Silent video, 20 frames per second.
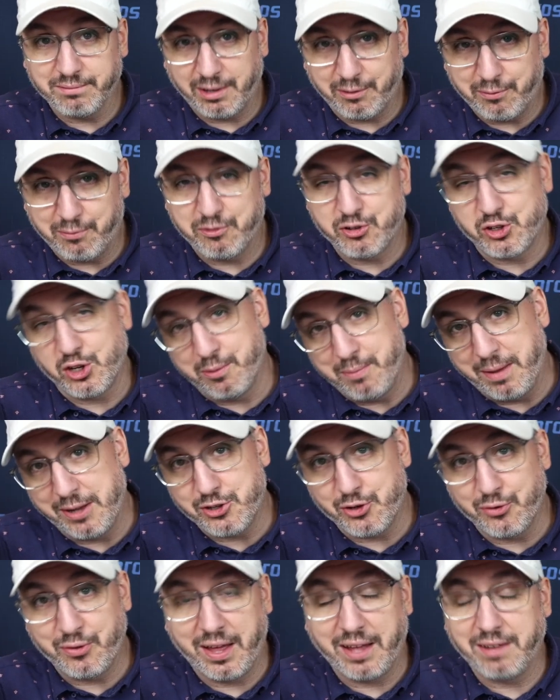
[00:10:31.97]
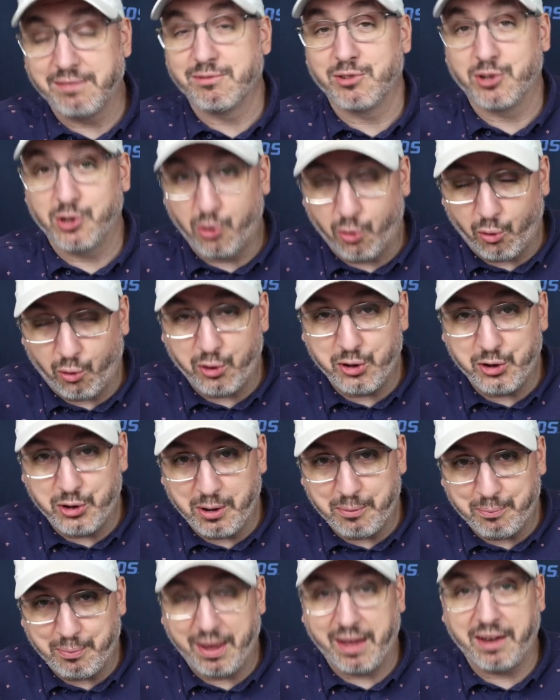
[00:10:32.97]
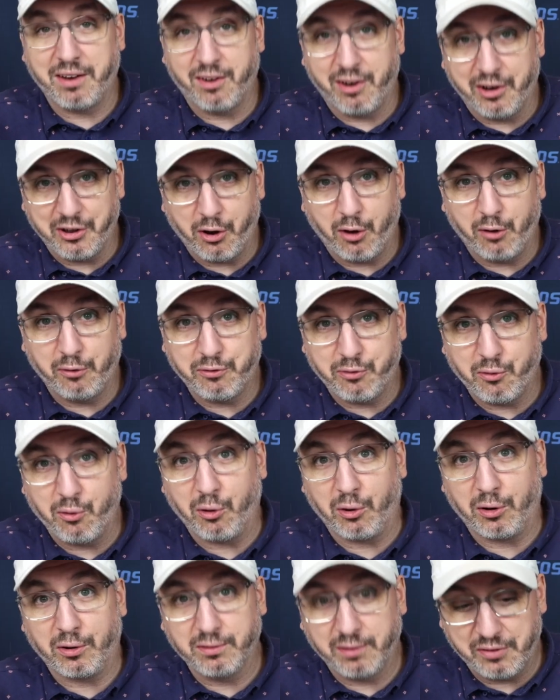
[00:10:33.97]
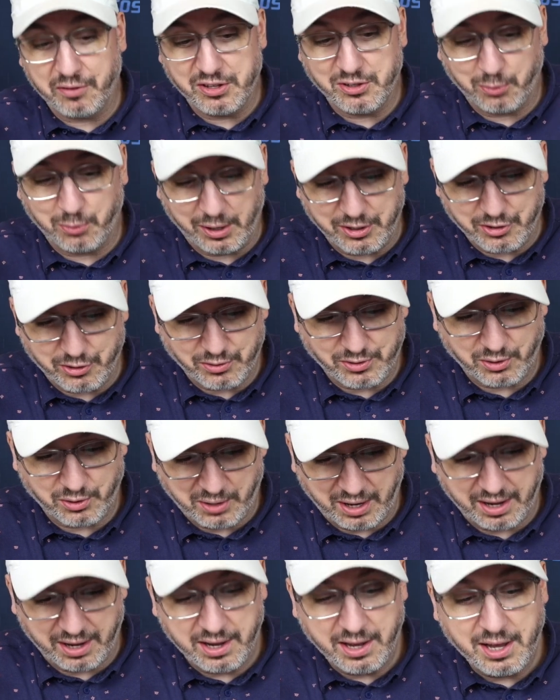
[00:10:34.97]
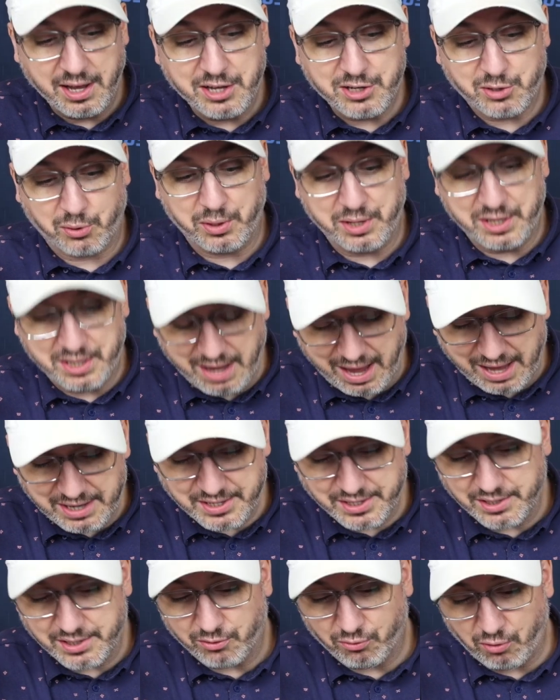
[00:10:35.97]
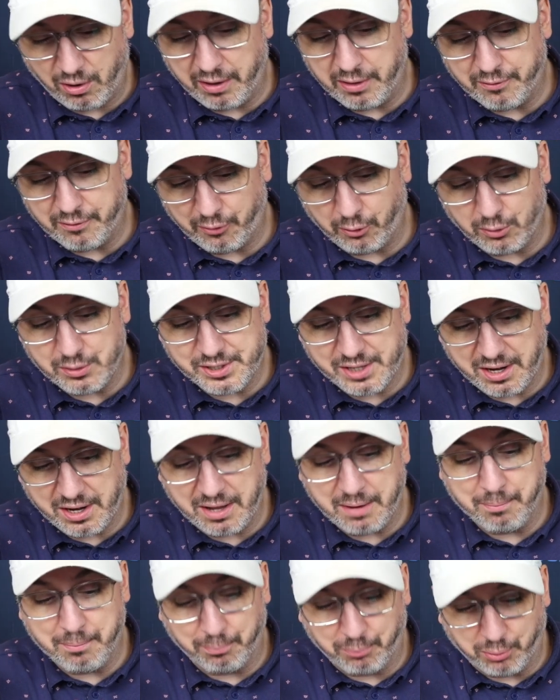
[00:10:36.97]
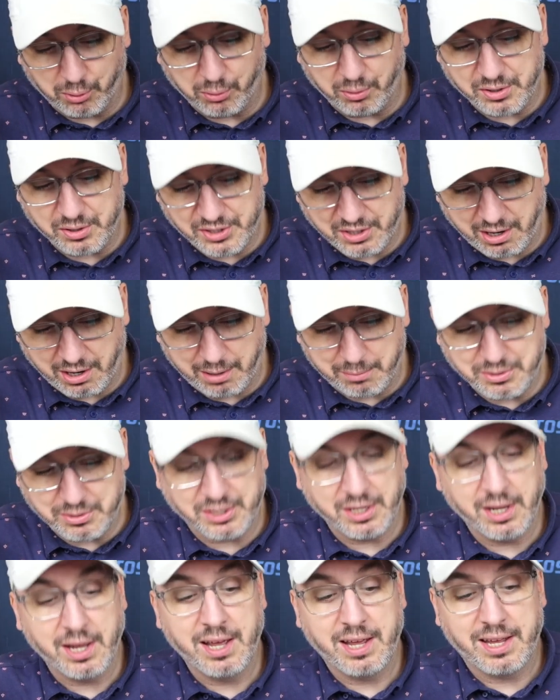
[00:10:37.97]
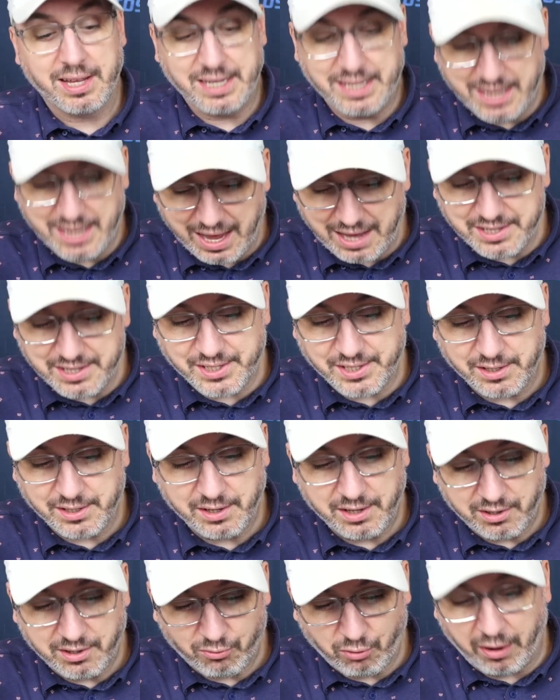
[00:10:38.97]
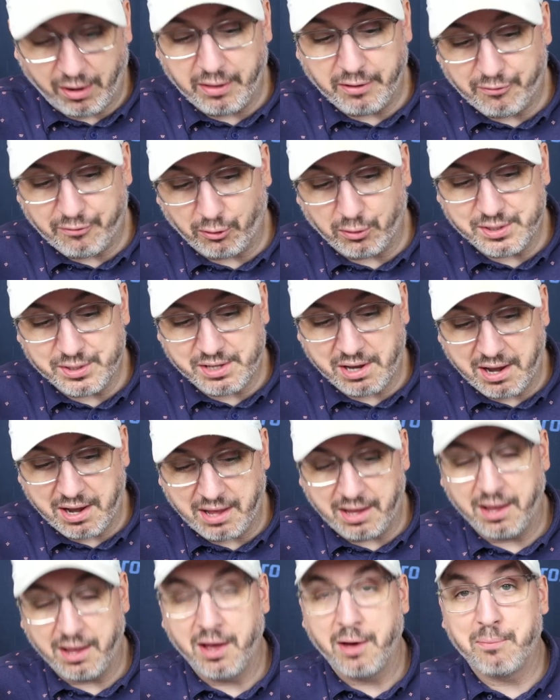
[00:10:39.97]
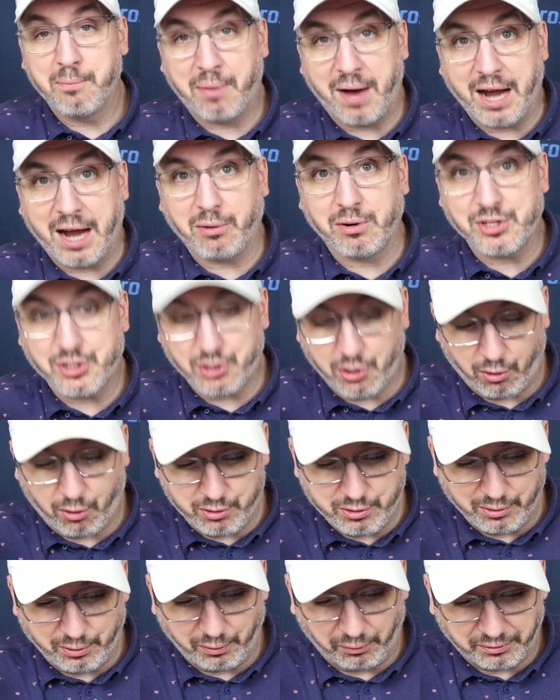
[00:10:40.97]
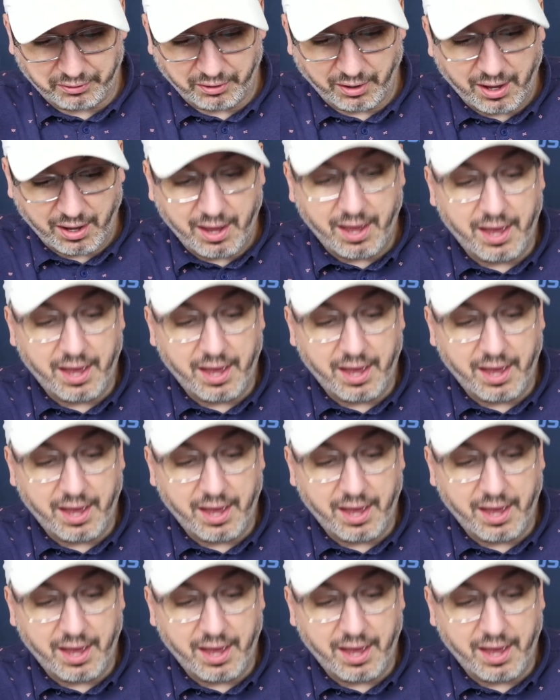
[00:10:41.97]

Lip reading: I should have mentioned that. Quarter unit bet on all four of these wagers, okay? So yes, run in the first inning, Brewers, Cubs. Yes, run in the first inning, Pirates, Cardinals.